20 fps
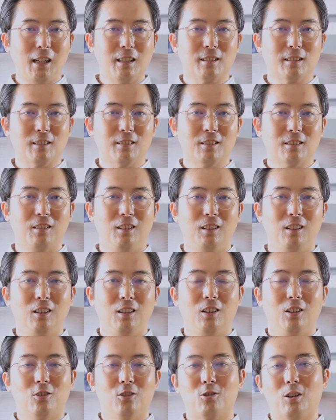biases,
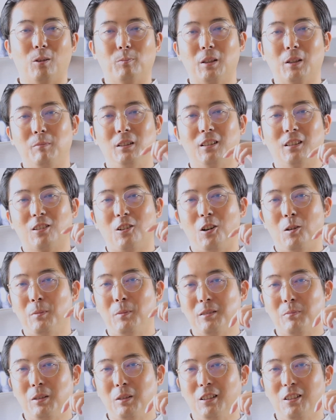drop them in the
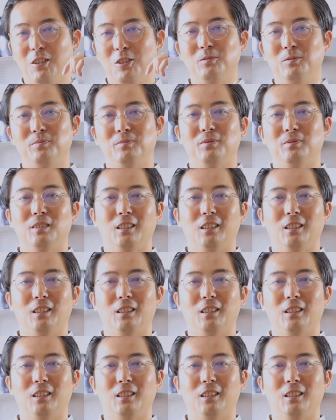comments below.